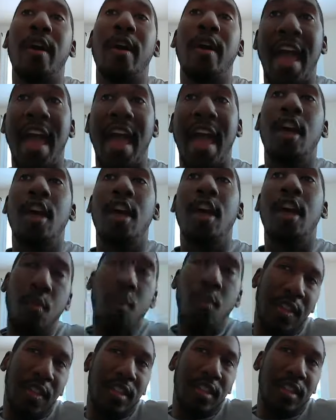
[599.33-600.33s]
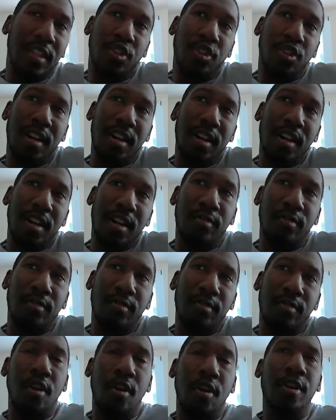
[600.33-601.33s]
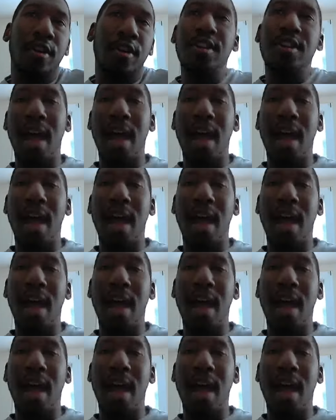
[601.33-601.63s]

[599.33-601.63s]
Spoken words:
that with a short little, or, you know, I